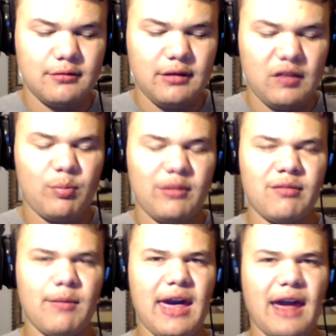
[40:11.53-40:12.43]
Let's play
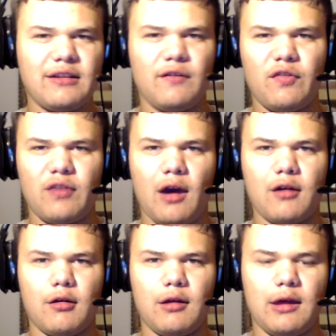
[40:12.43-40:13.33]
some Active
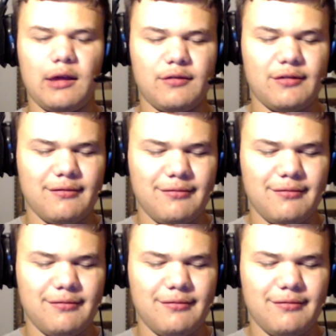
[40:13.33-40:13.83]
Soccer, guys.